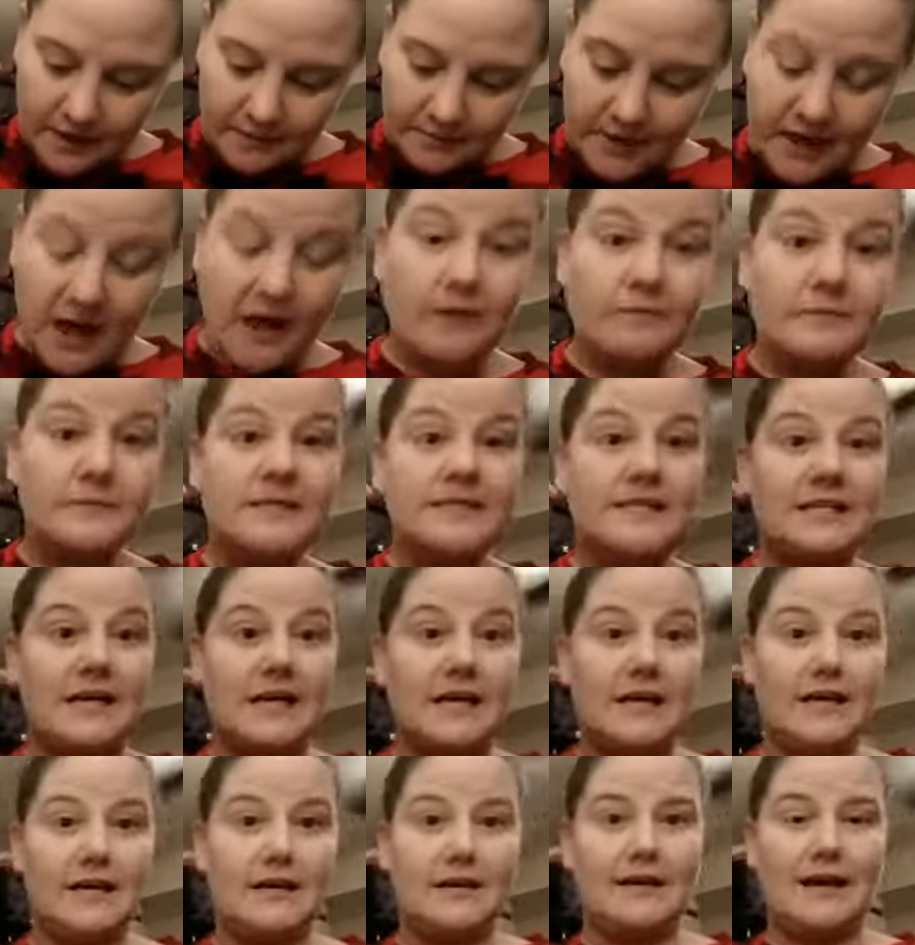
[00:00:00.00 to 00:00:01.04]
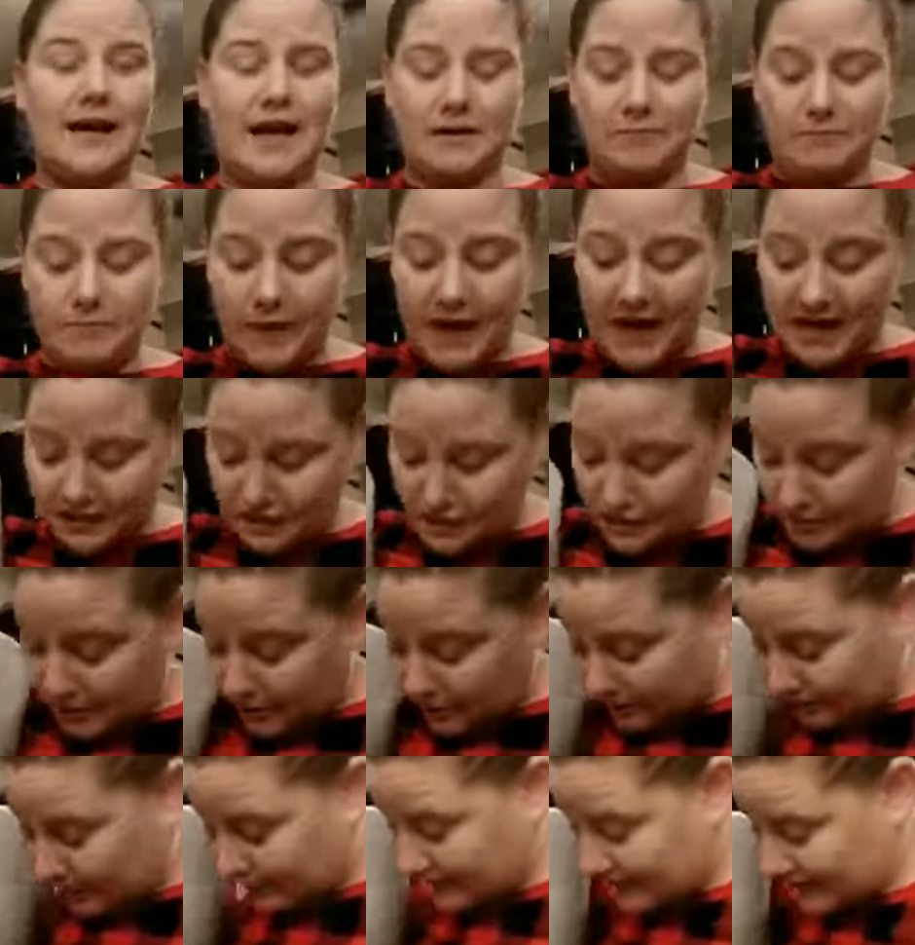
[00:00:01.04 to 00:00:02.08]
comes in, and actually
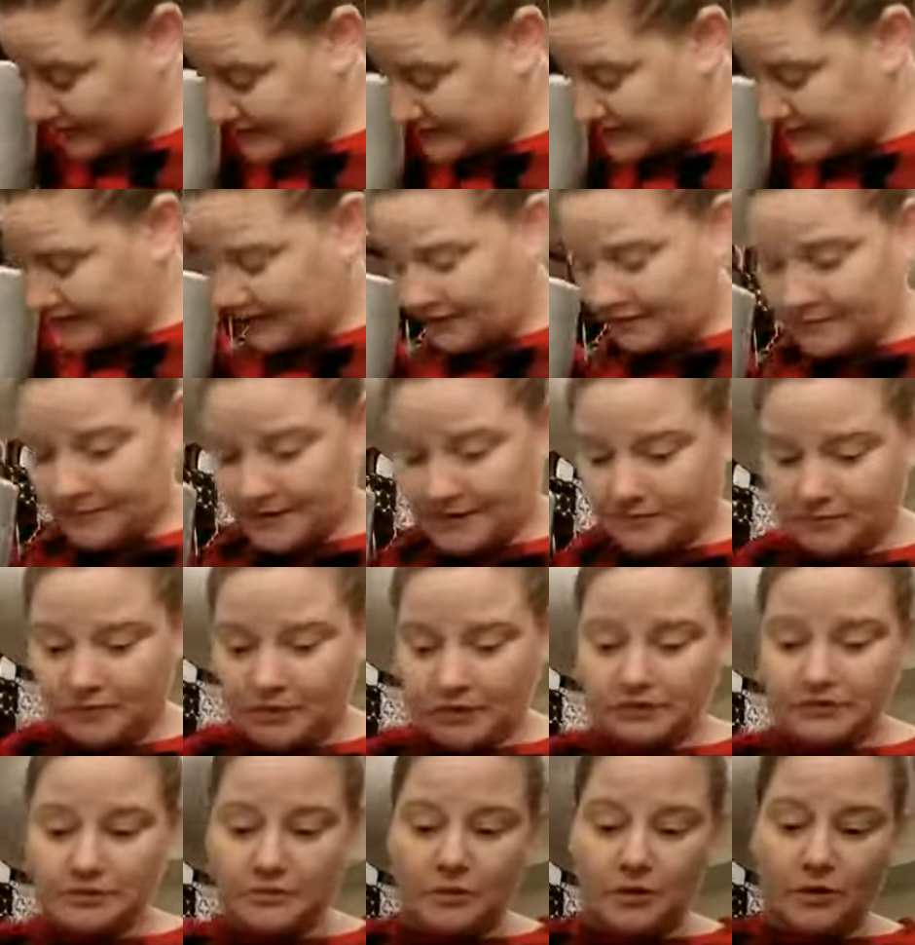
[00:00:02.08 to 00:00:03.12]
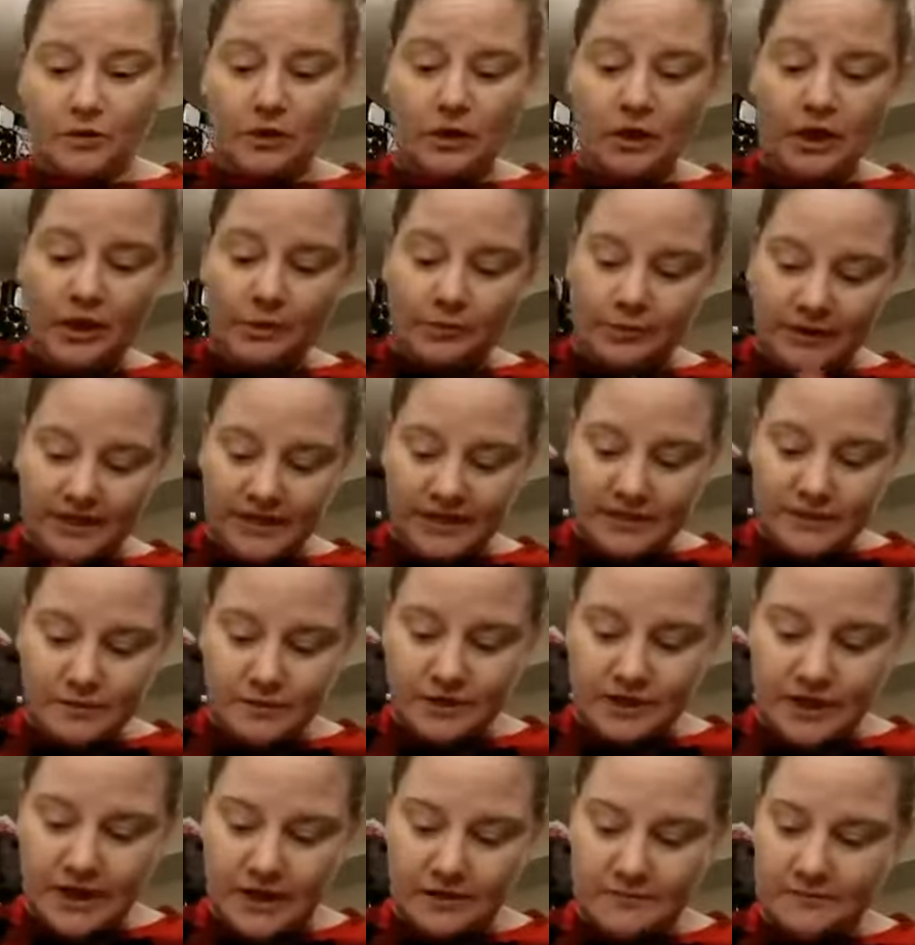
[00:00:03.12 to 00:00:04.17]
both of these come in multiple, but this
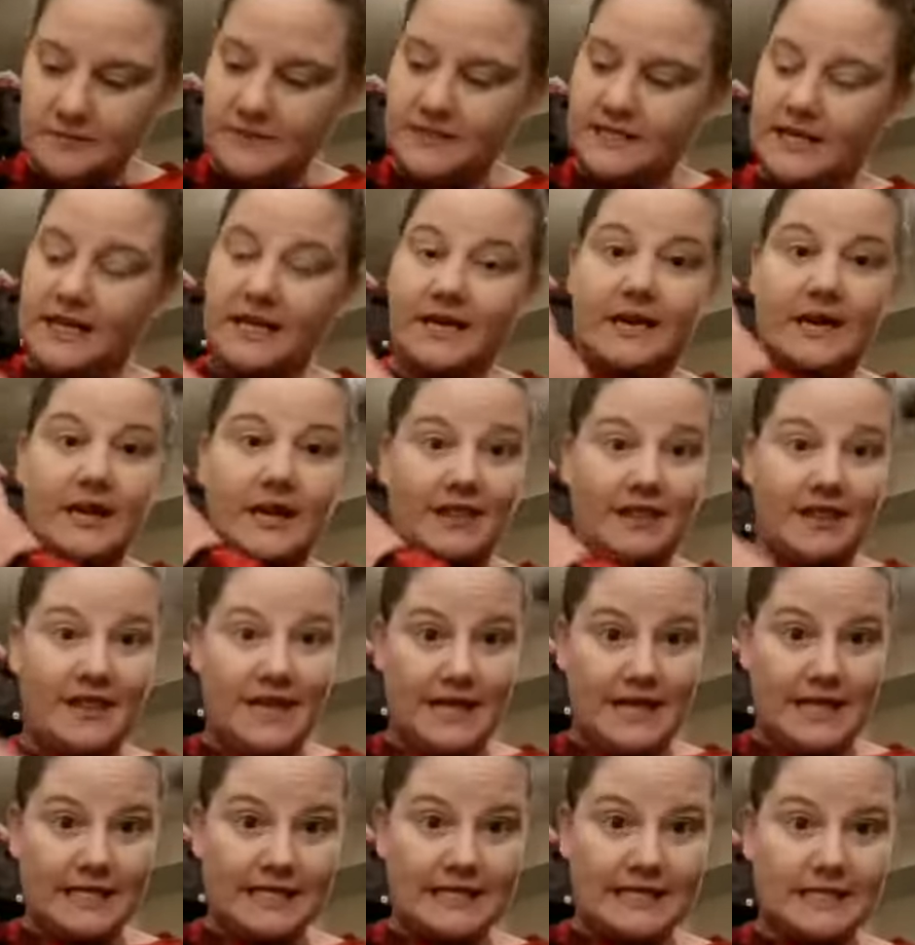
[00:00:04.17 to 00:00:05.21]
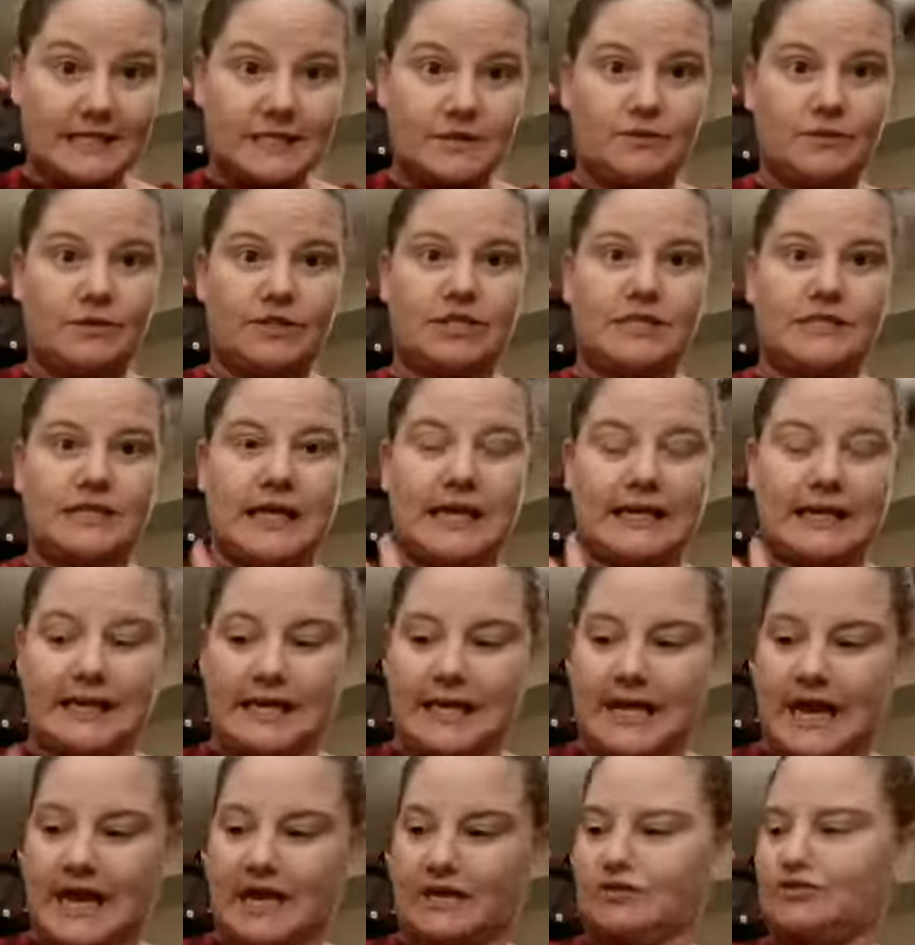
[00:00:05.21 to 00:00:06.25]
one comes in this, which is like the
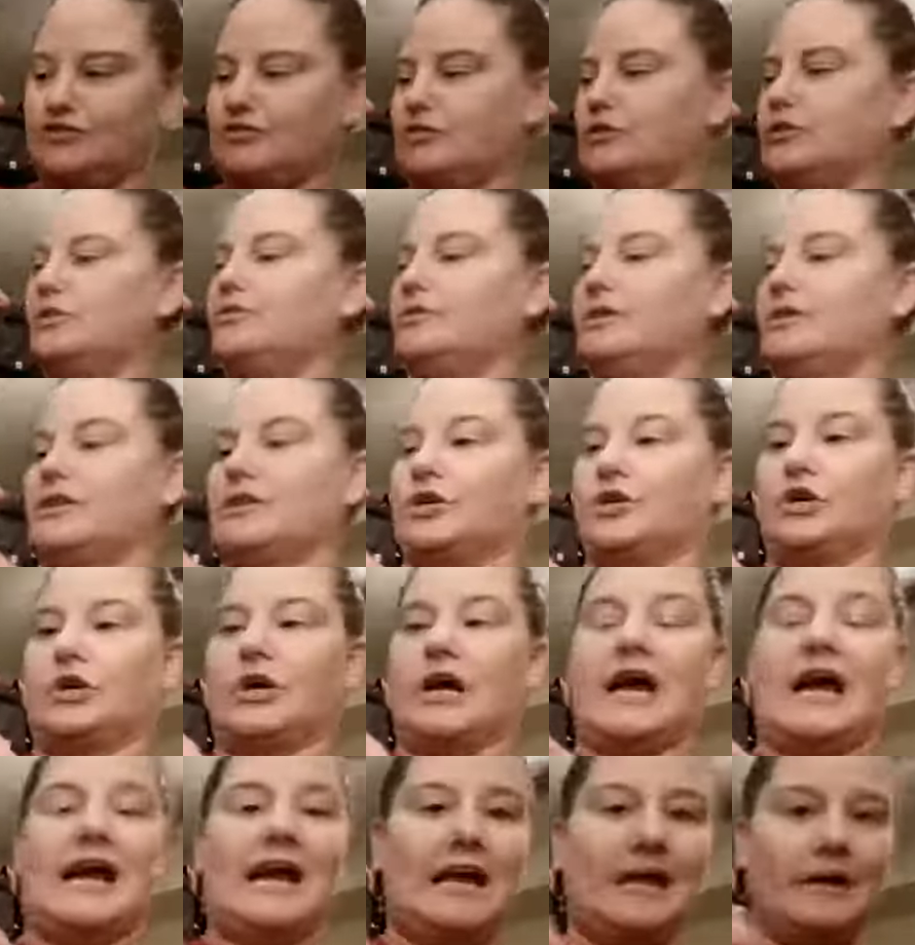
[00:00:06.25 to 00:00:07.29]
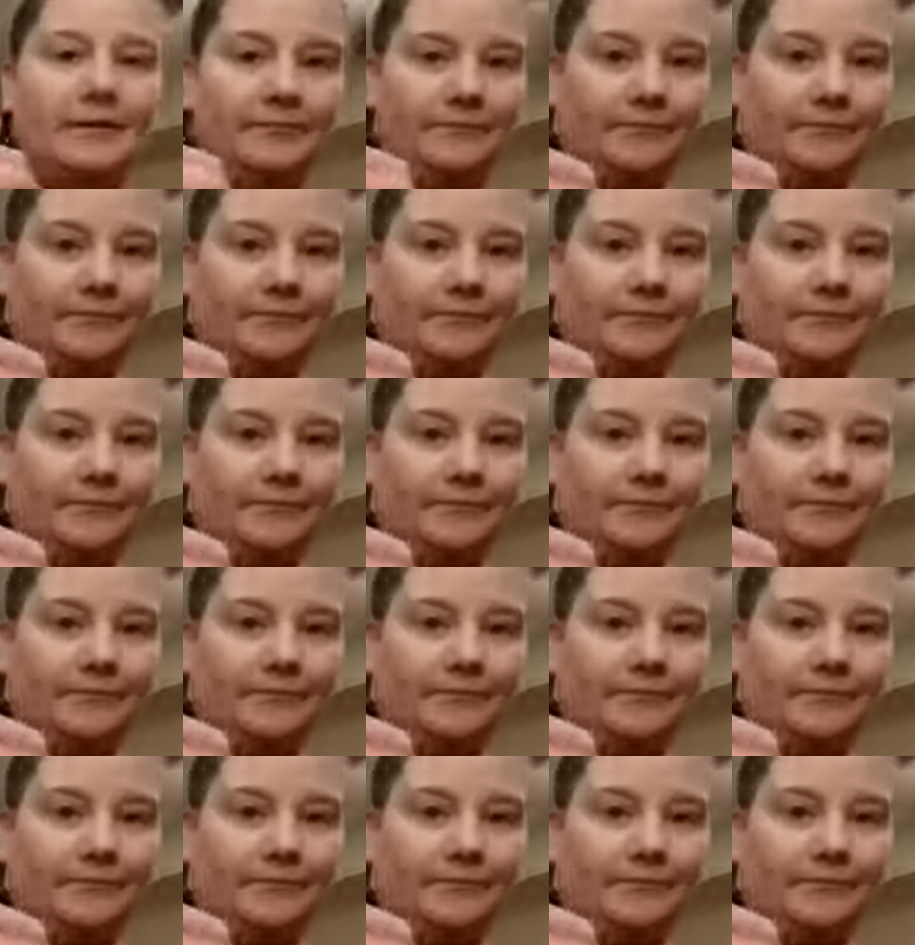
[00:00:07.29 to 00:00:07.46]
natural with the gray.